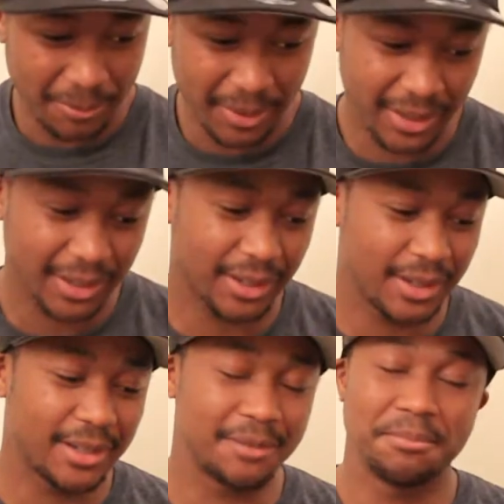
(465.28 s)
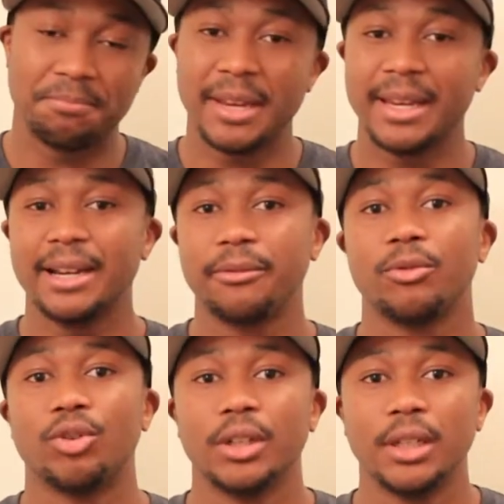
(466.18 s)
America. He's beating
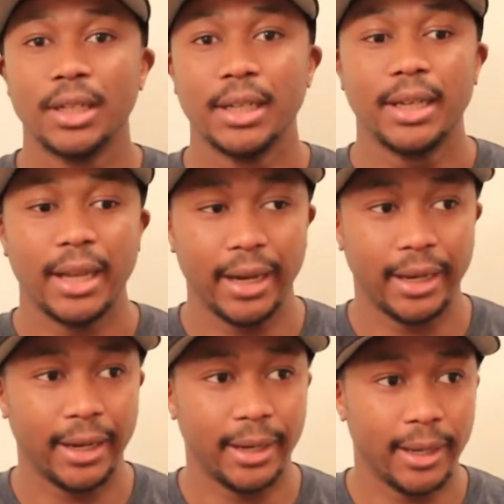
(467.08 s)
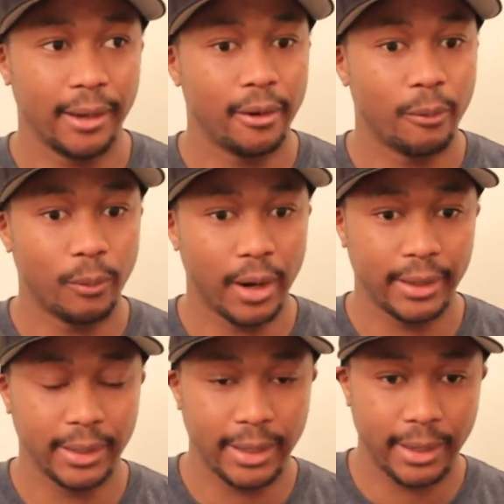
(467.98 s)
everyone, and
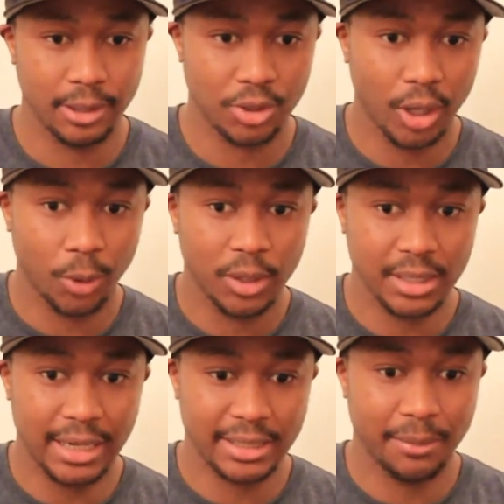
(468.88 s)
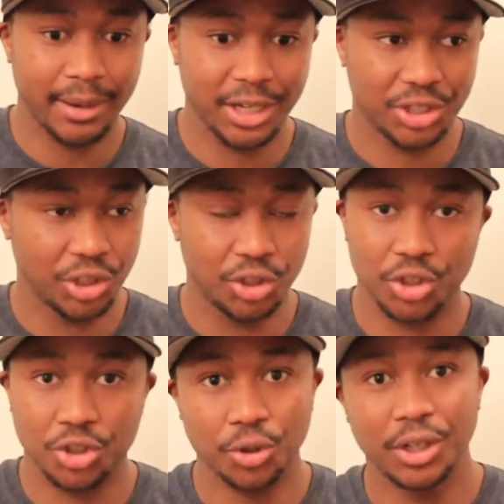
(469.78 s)
then Scarlet Witch actually managed to
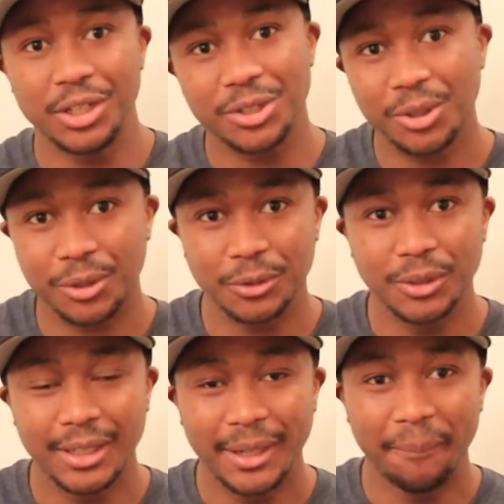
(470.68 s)
destroy the stone,